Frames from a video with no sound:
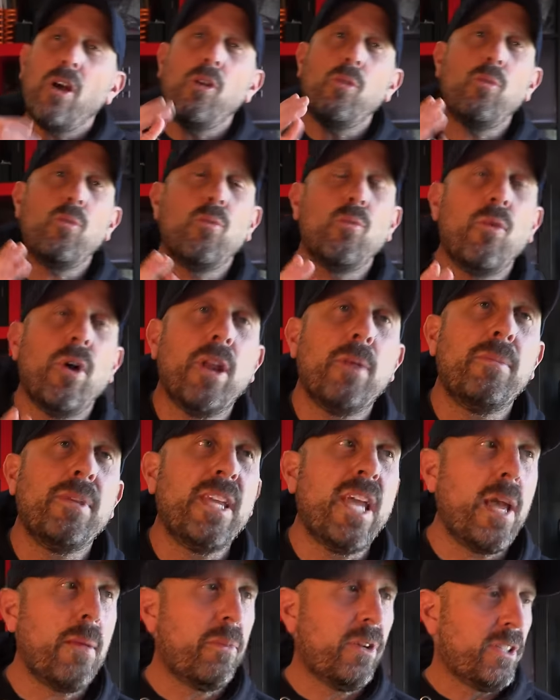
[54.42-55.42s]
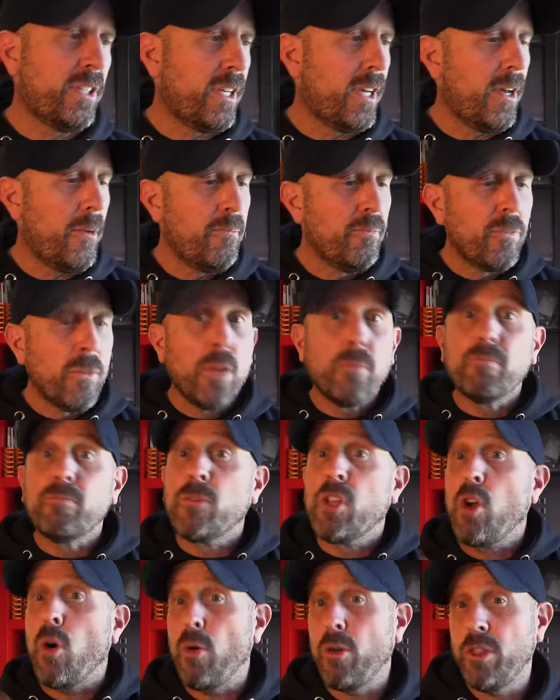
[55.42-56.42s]
all want to be able to
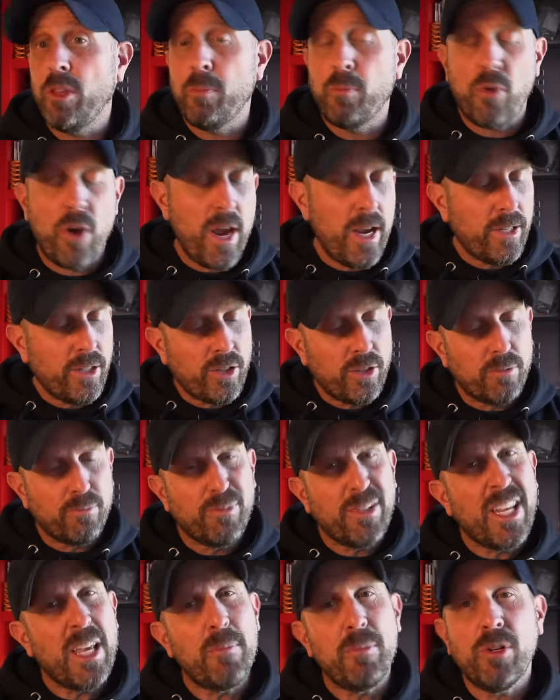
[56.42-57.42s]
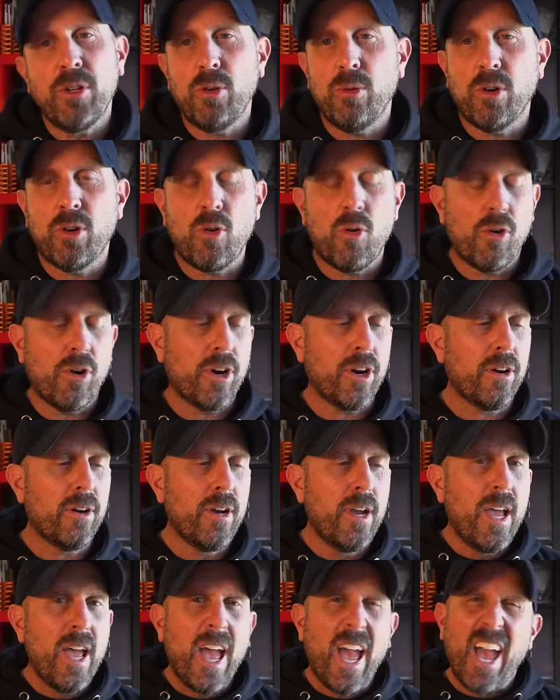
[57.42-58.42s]
go to the brakes or tip into a
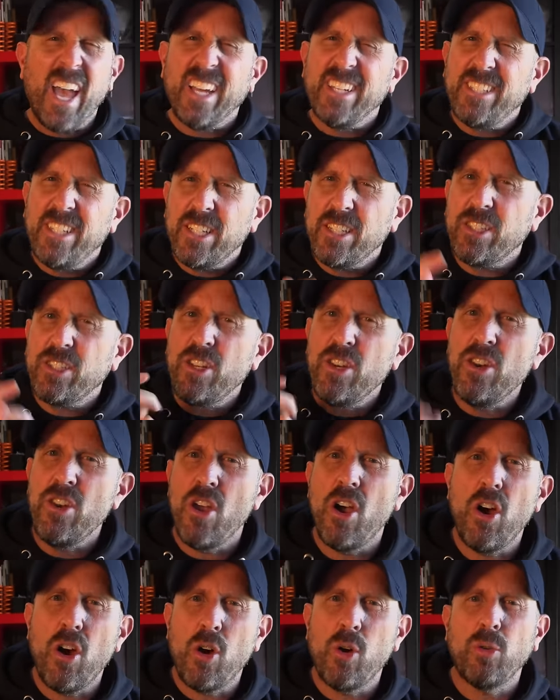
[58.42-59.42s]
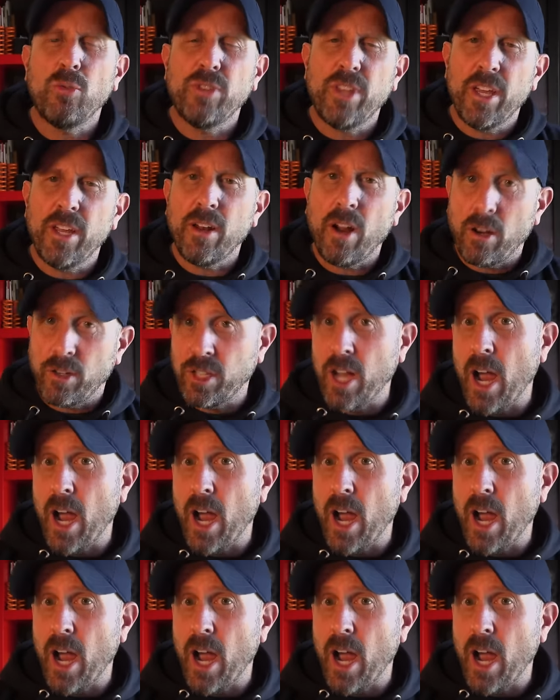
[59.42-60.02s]
corner and just know that our